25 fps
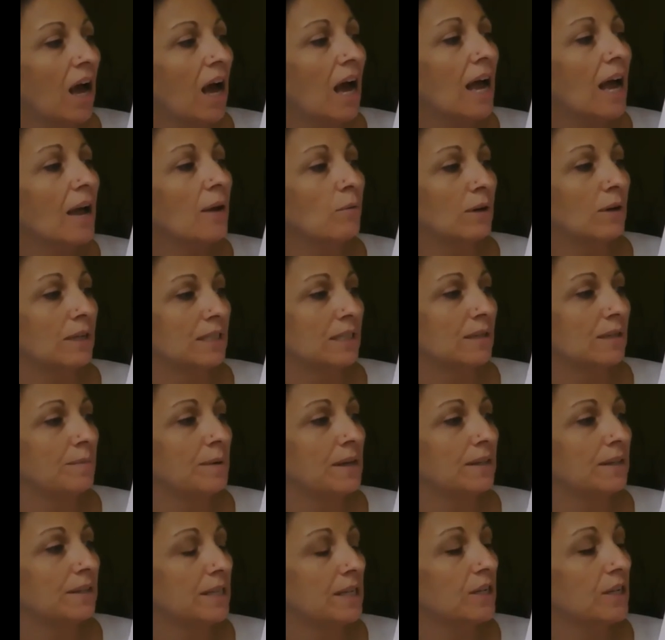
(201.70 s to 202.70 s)
I want to
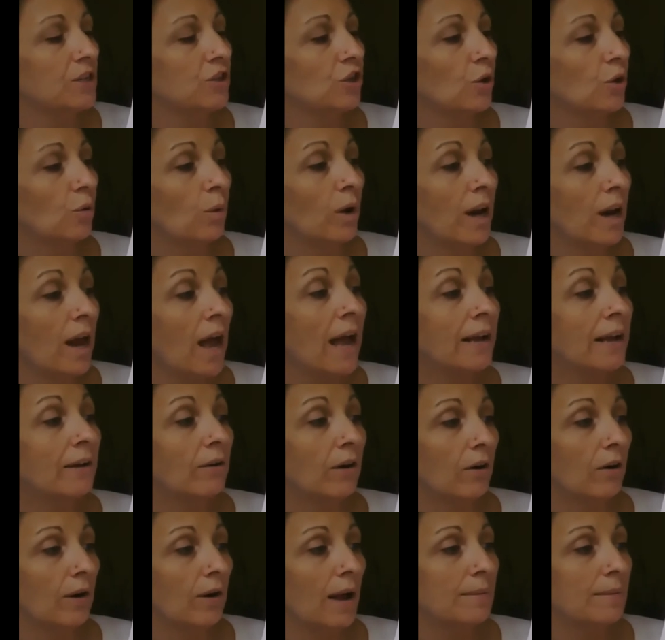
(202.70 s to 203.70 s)
be a teacher when I
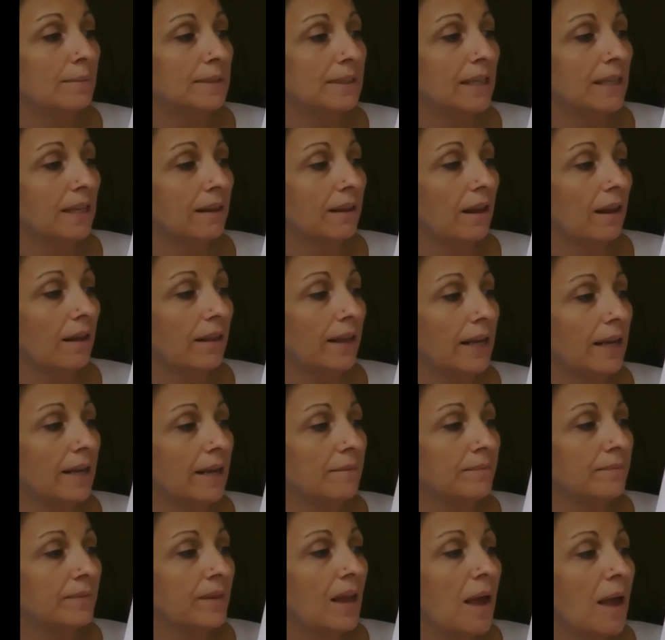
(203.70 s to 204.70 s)
grow up, said Lily.
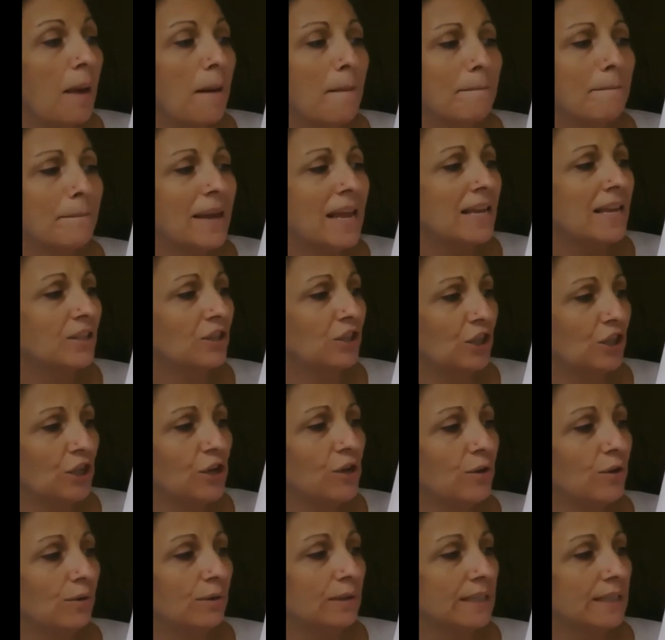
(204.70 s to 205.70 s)
Me
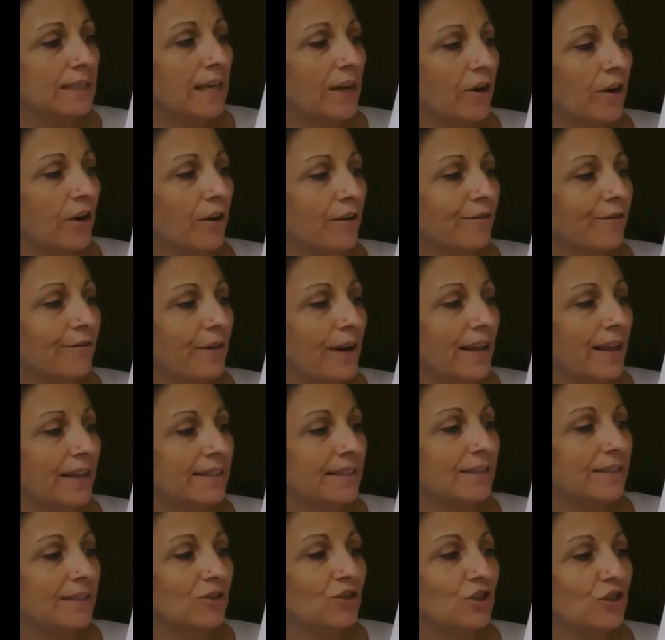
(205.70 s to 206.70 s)
too, said her
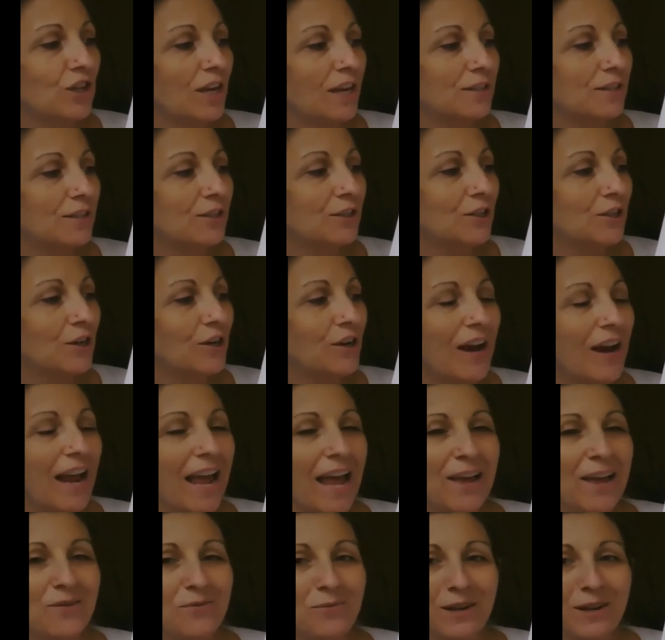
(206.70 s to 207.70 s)
friends Chester
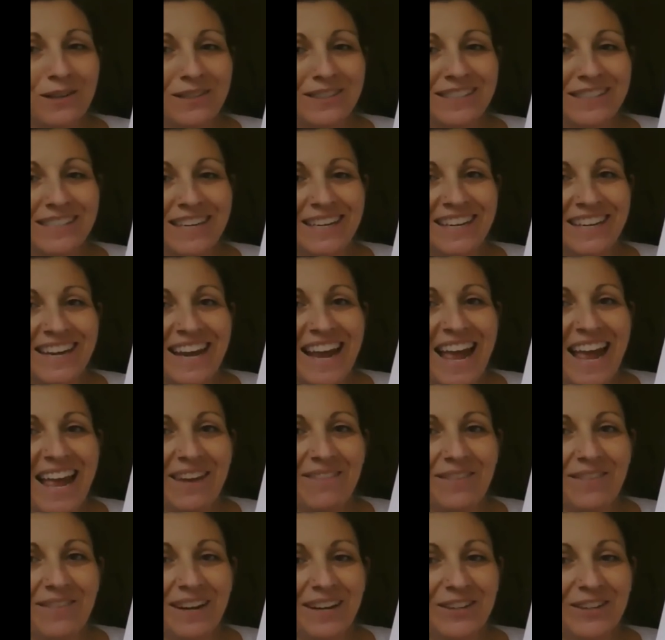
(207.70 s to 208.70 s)
and Wilson
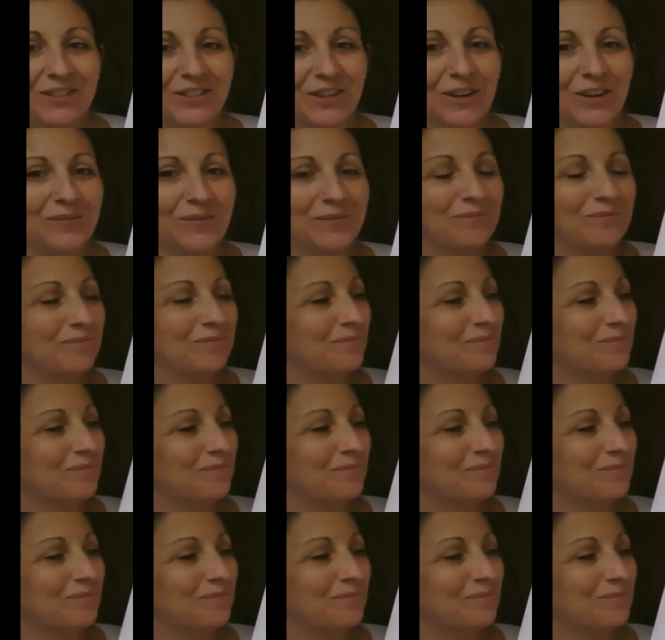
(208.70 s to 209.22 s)
and Victor.